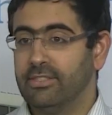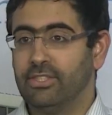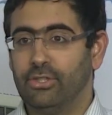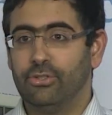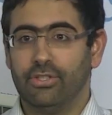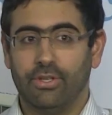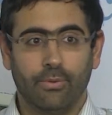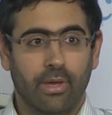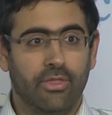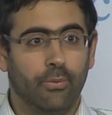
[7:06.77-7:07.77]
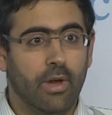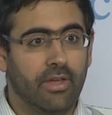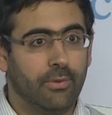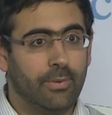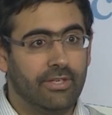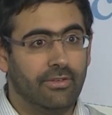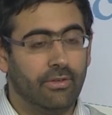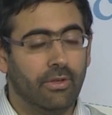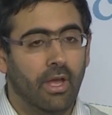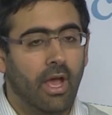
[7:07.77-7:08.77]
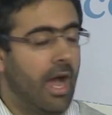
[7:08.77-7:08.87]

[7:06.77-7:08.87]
institution and the work that we do.